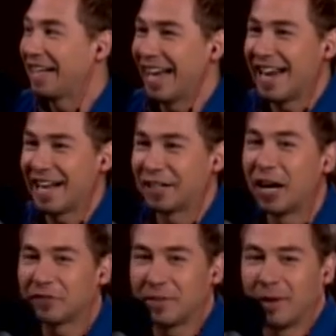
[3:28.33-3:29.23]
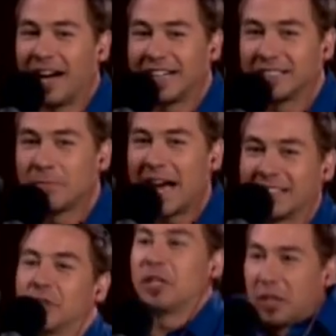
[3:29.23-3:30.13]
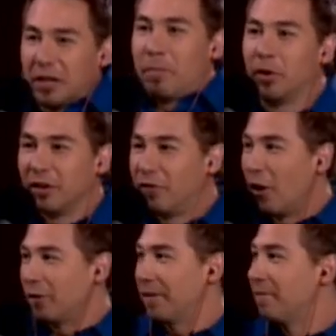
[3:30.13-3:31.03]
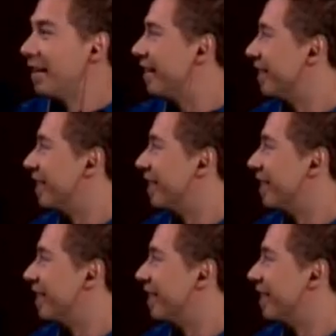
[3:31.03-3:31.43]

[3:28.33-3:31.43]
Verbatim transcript: and I cuffed it behind his back so he couldn't pull it forward. You hog